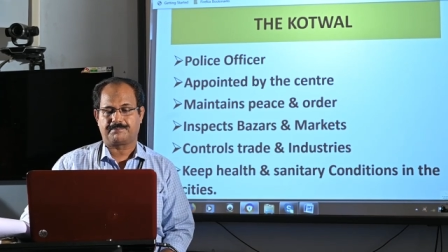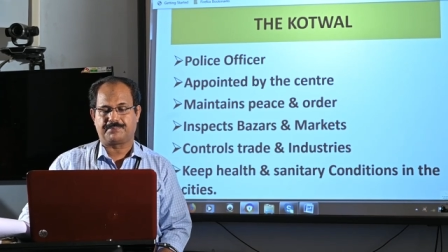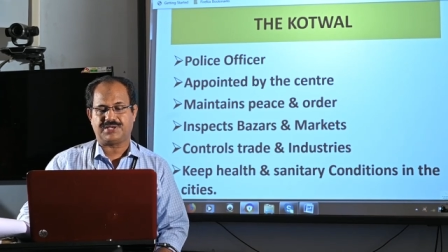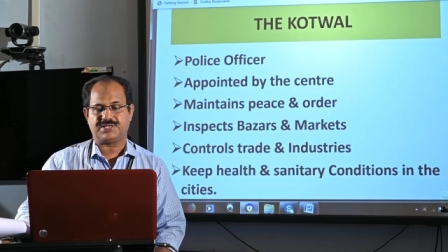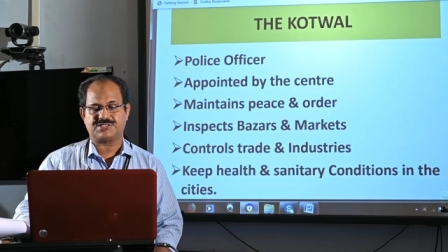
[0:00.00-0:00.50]

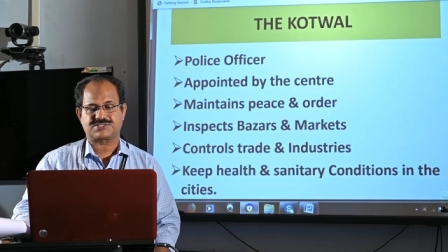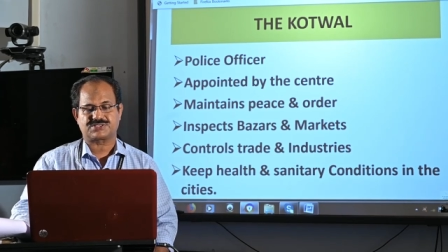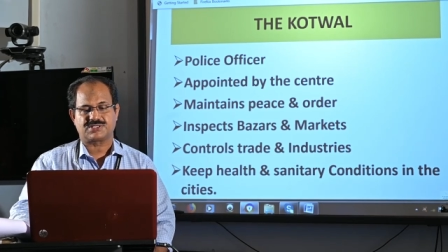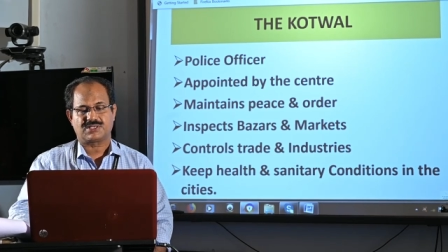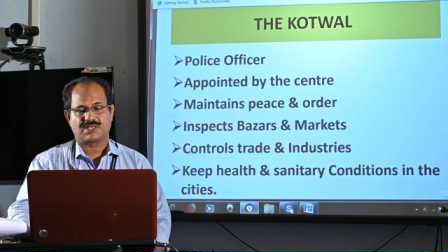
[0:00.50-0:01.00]

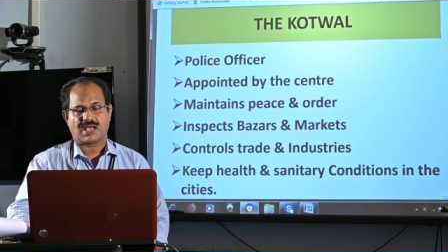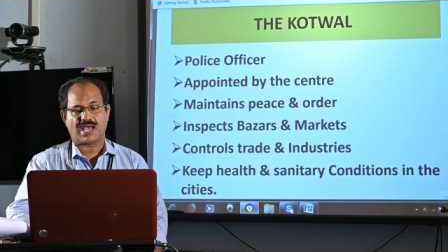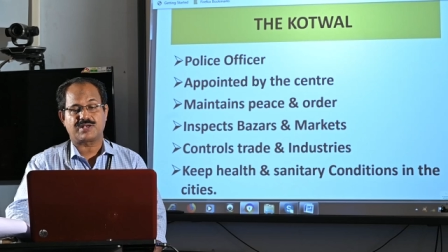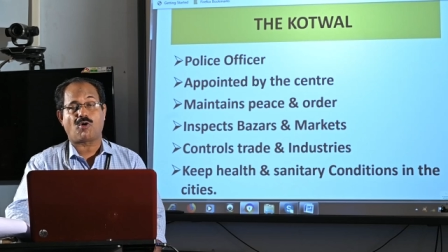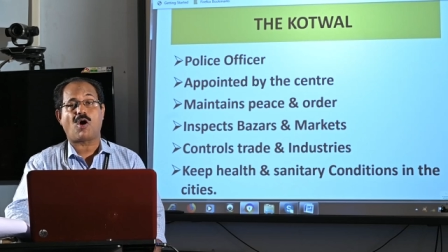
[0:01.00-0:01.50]
Peace
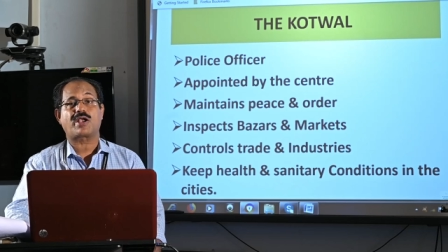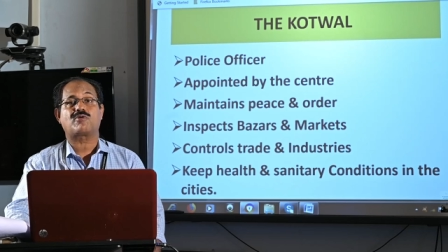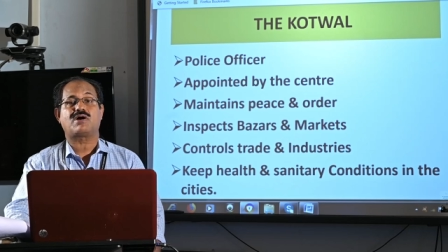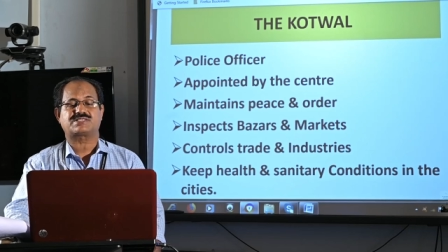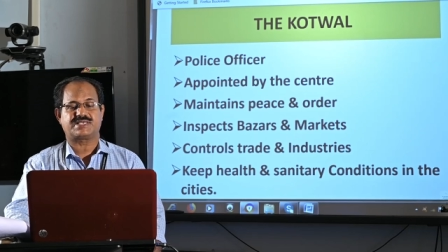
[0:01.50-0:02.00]
and order
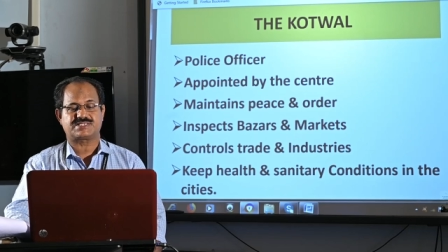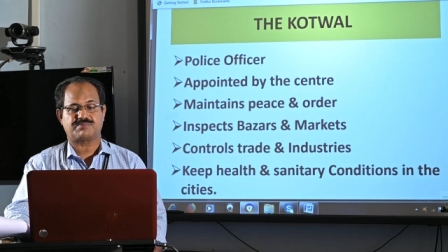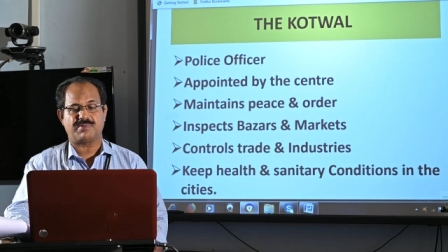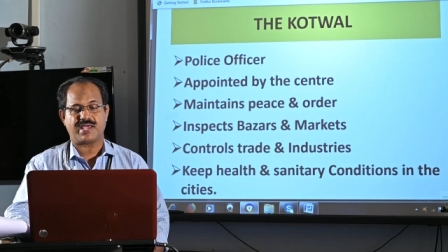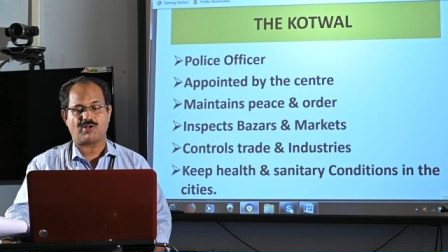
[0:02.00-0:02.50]
was his
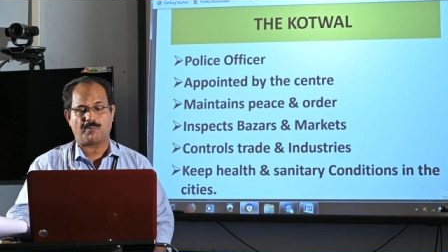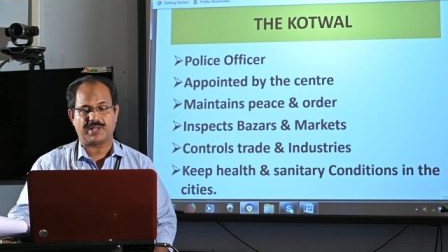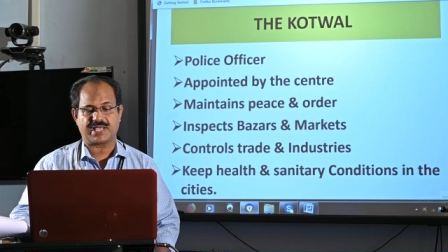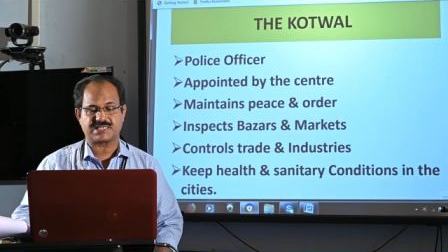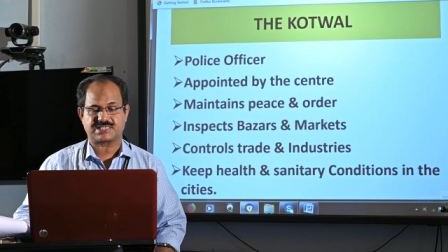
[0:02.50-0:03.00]
main
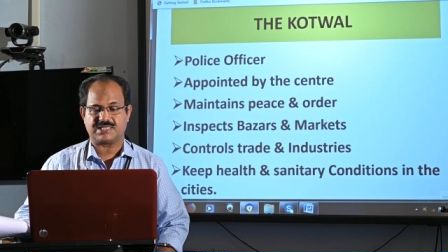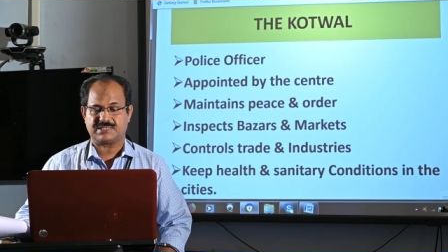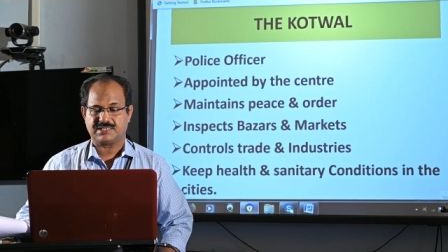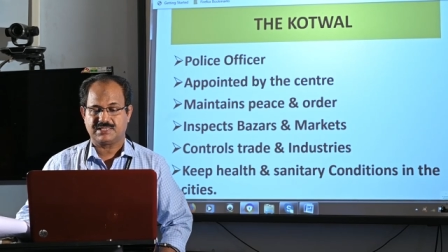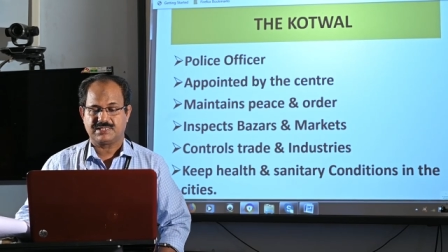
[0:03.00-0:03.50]
obligation,